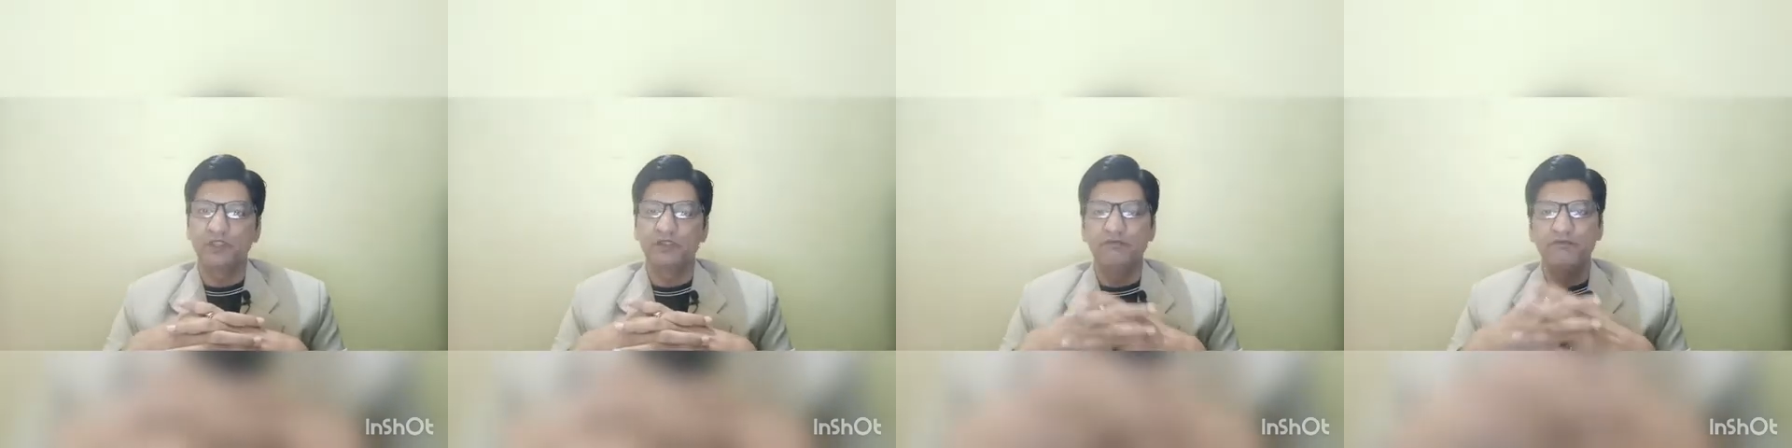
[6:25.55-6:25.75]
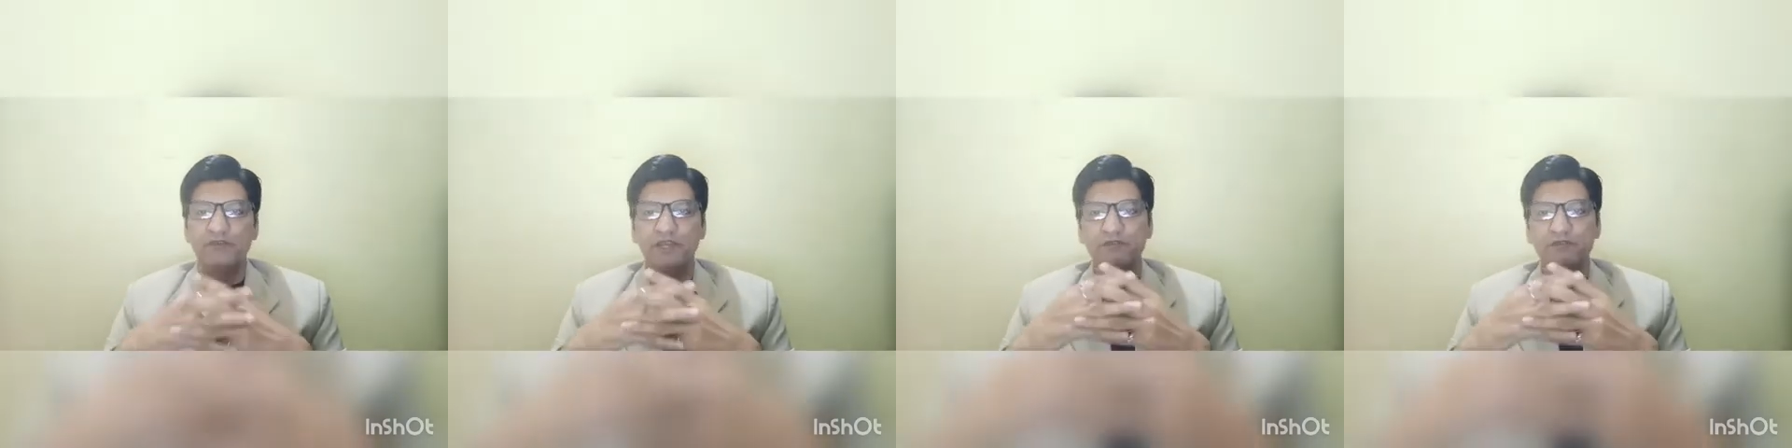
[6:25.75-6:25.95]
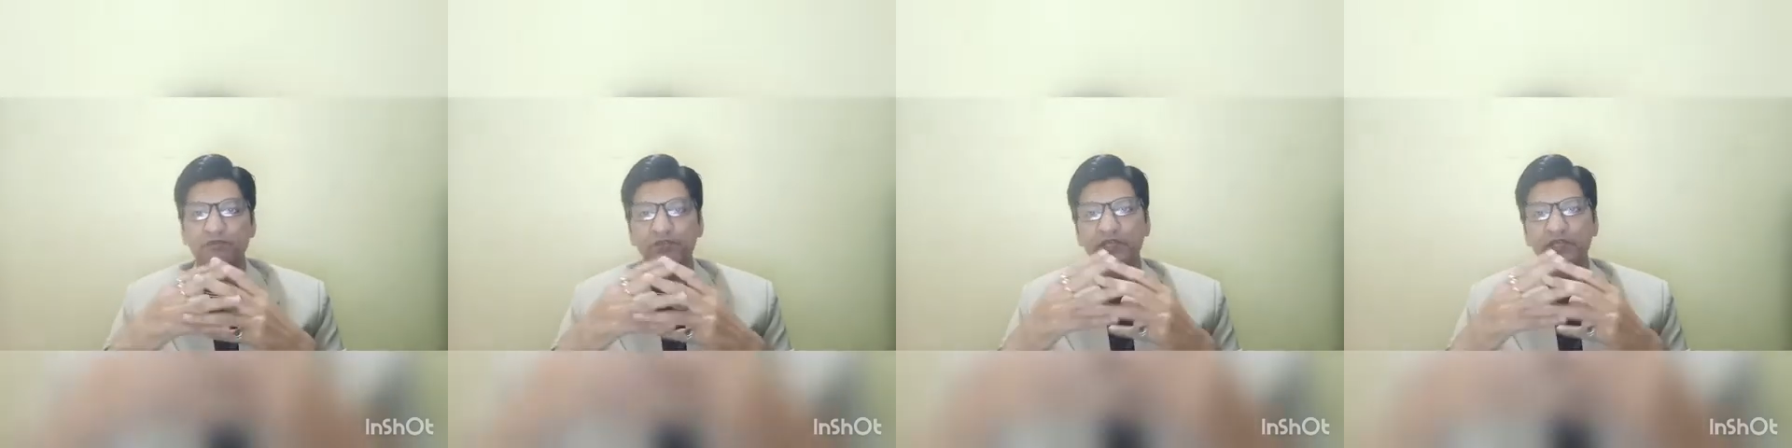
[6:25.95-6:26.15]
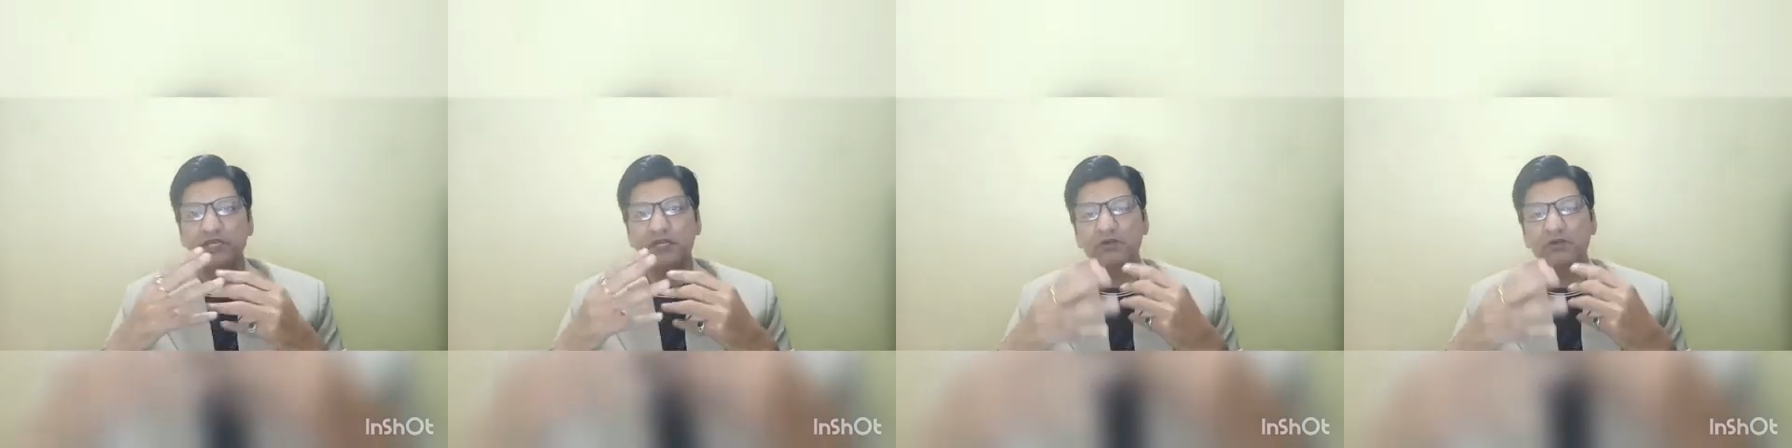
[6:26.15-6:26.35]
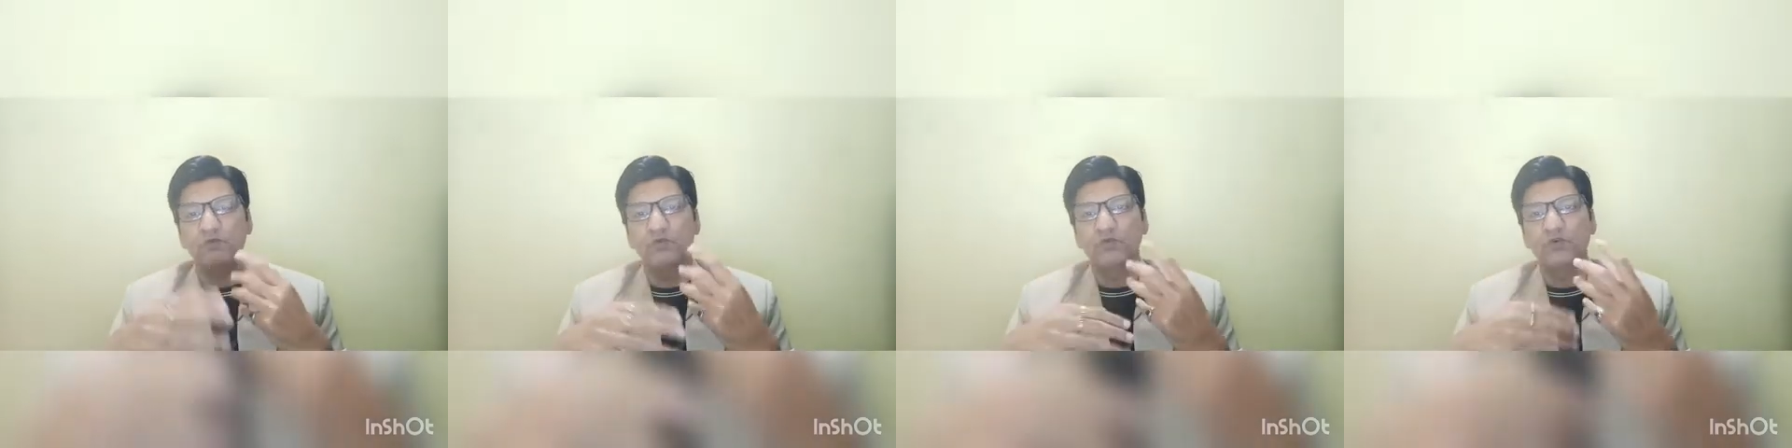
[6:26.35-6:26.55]
when we
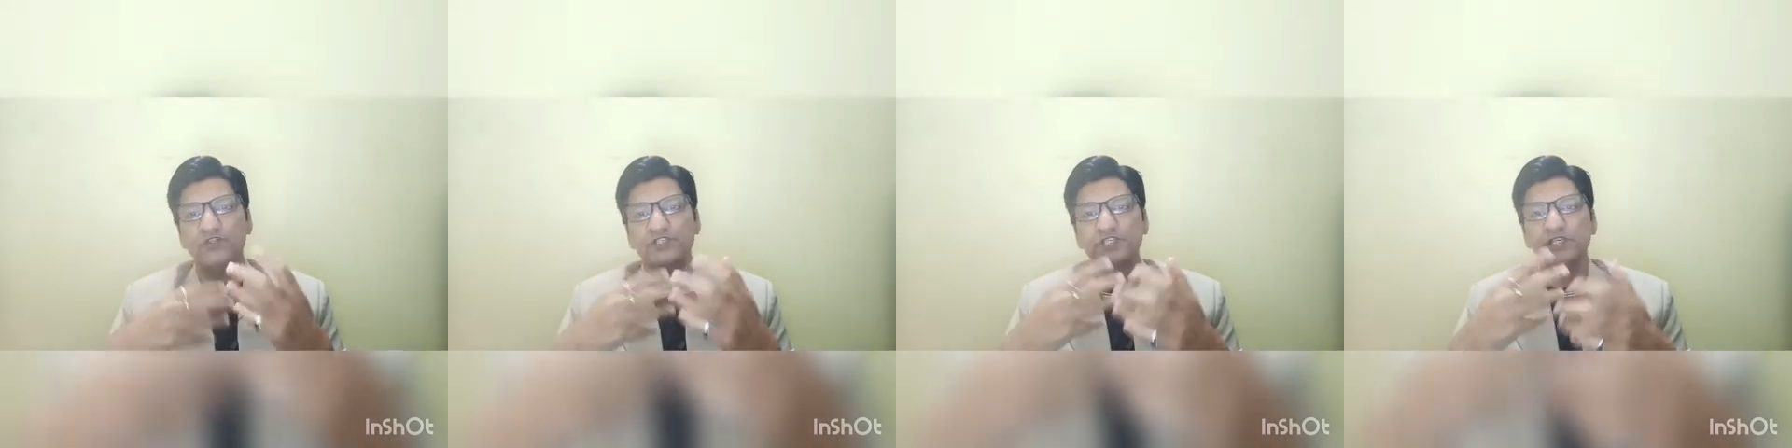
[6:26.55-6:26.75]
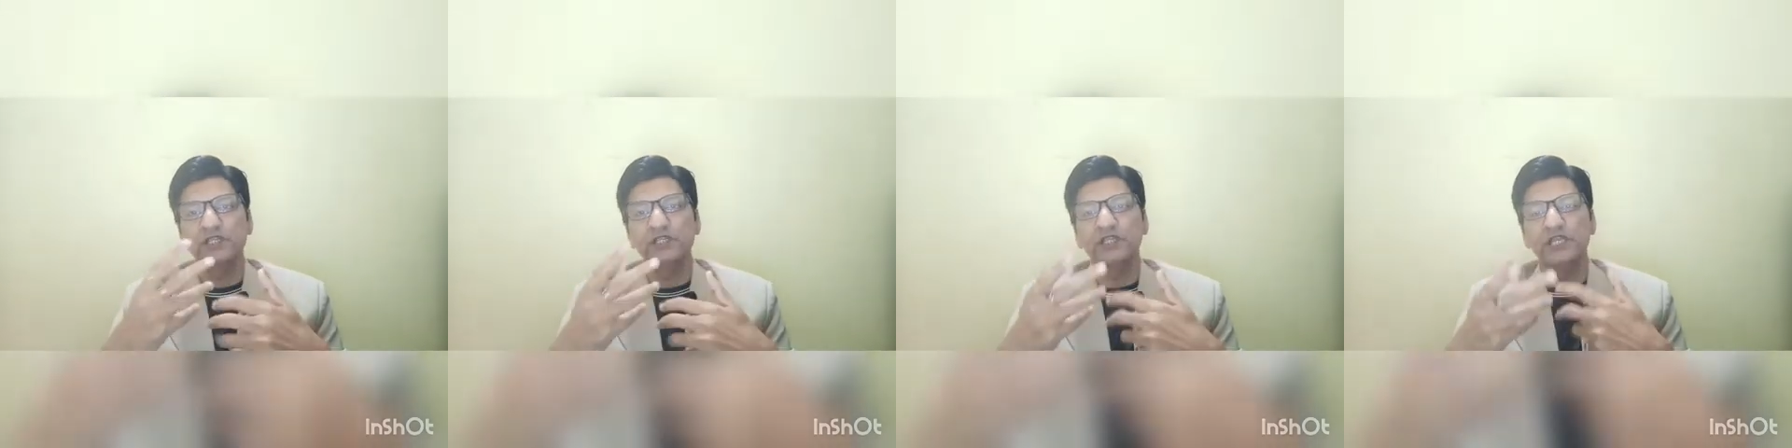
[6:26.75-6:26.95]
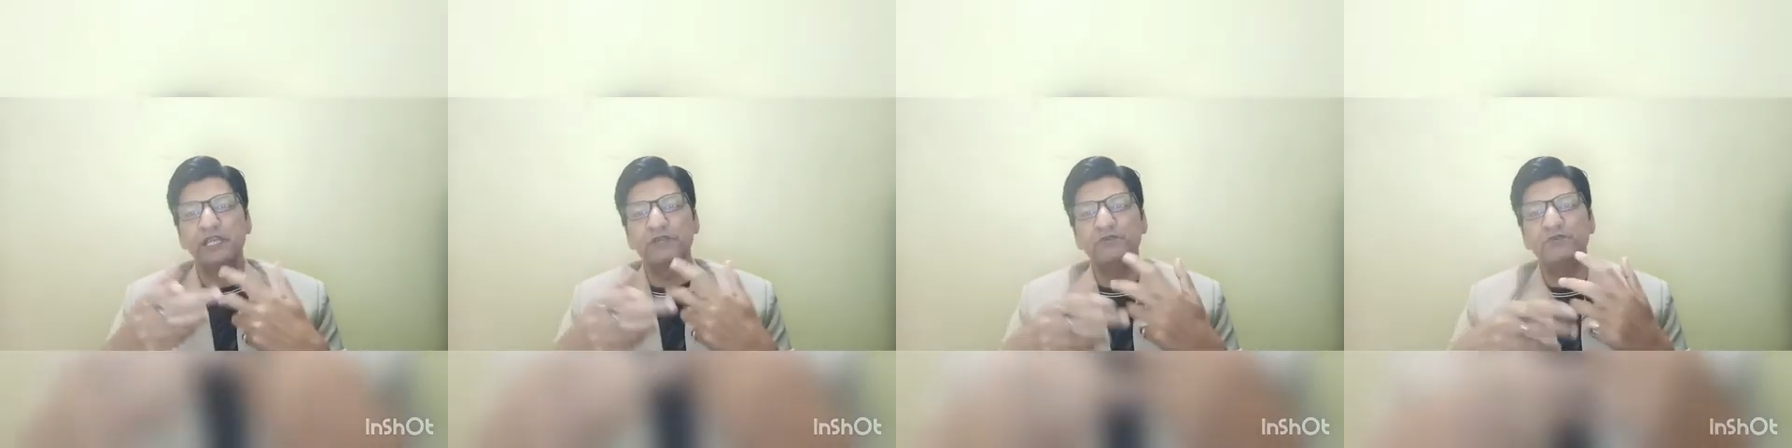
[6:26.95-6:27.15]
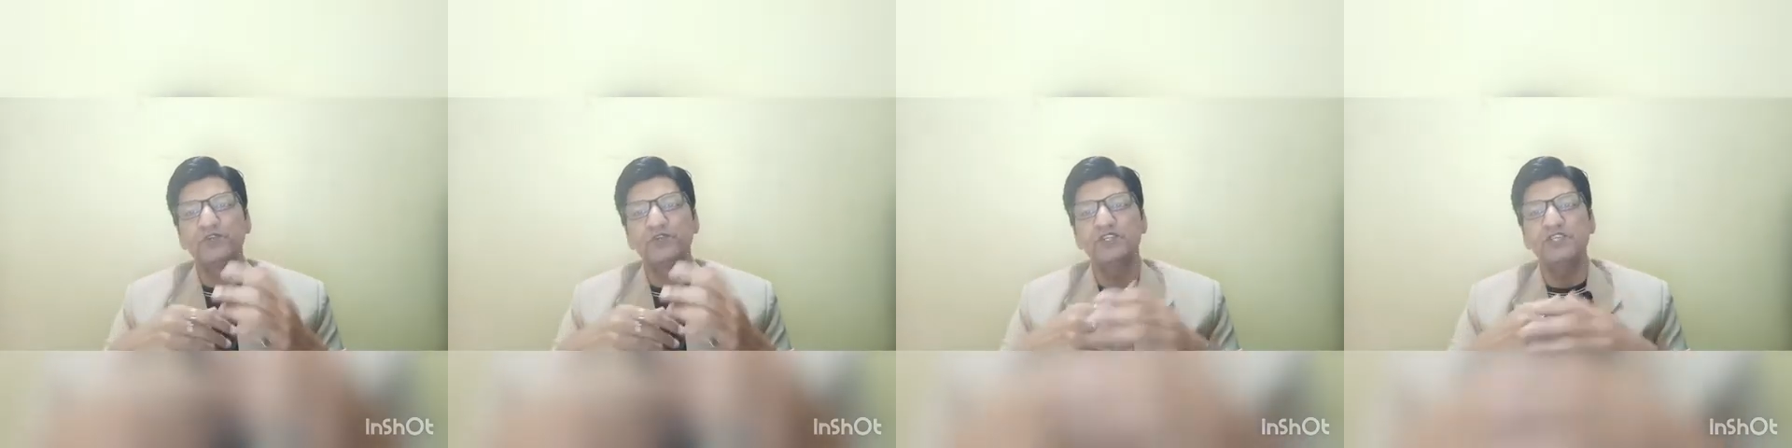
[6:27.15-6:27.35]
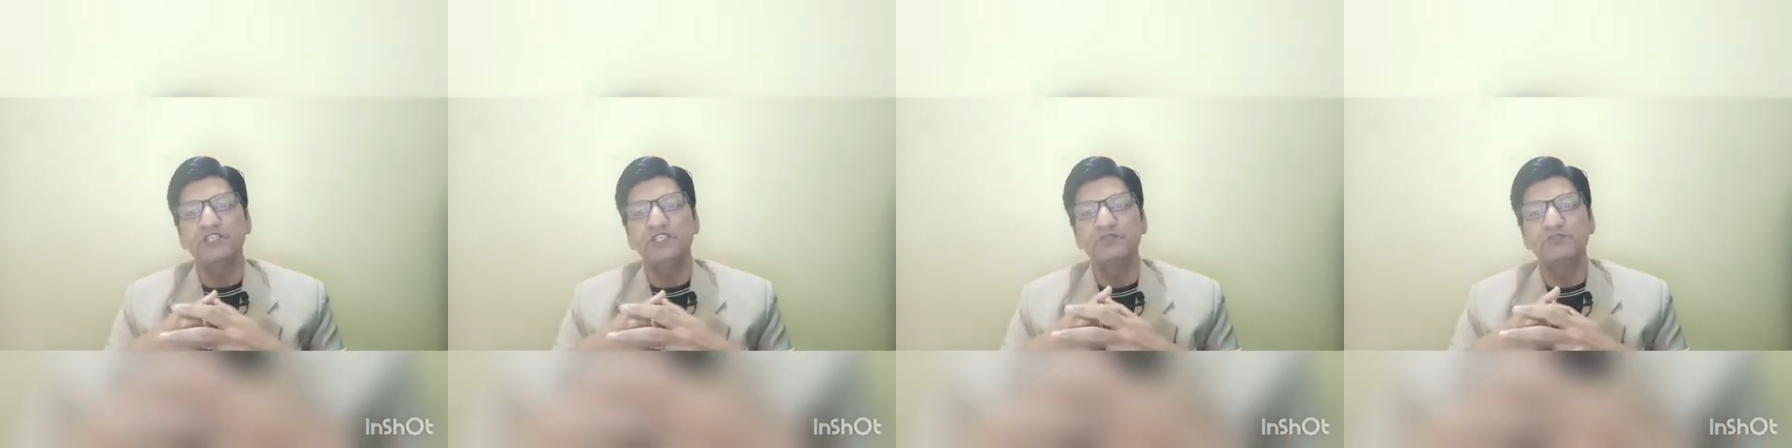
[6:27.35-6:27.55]
are watching the
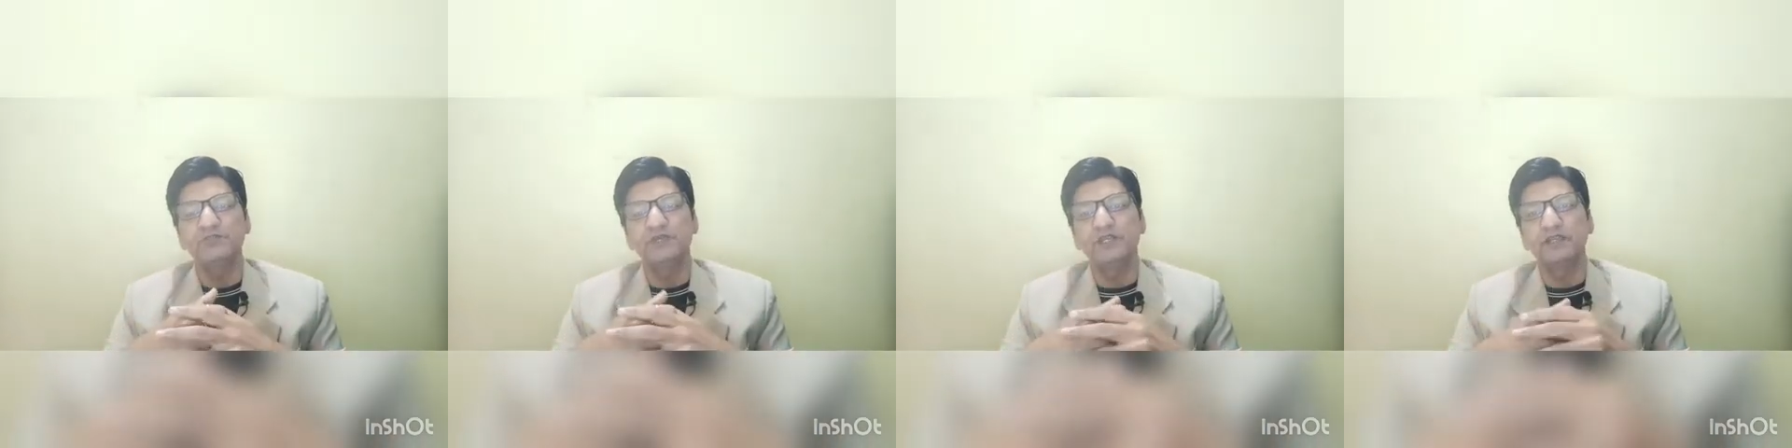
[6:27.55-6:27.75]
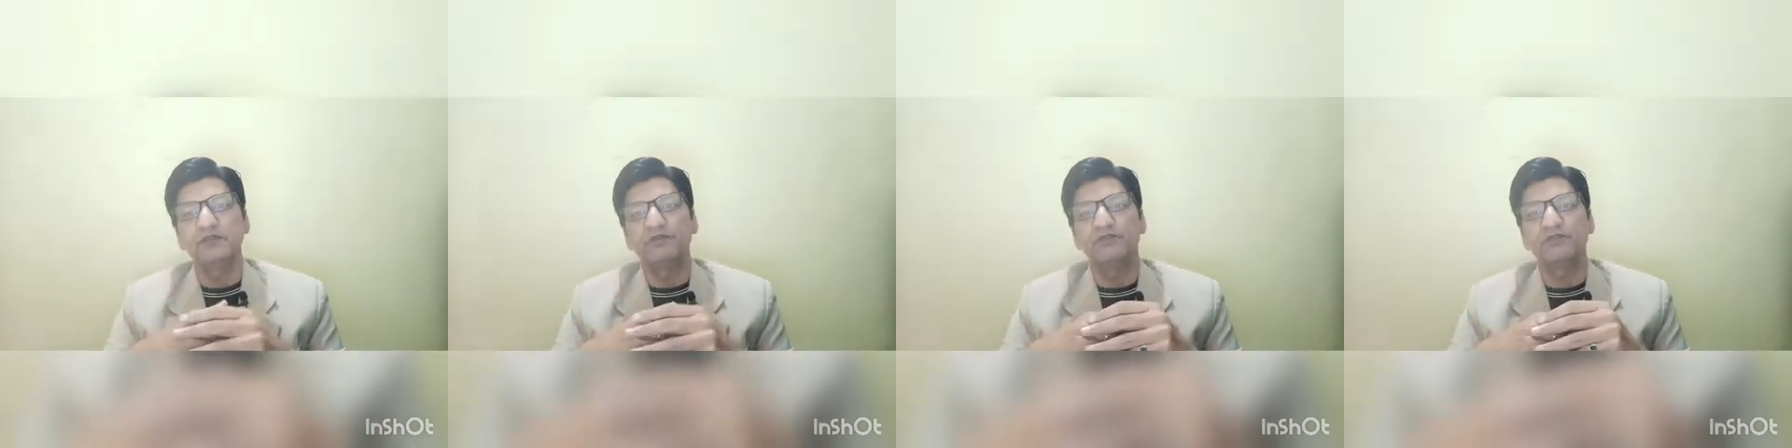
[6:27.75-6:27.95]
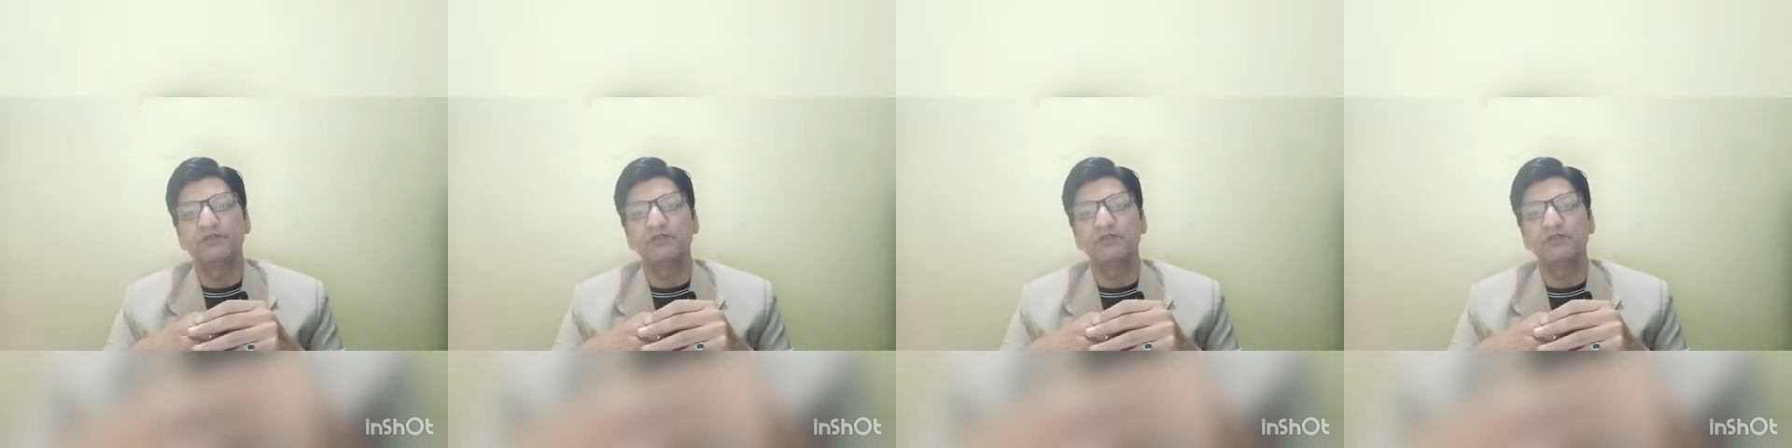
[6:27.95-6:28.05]
advertisements,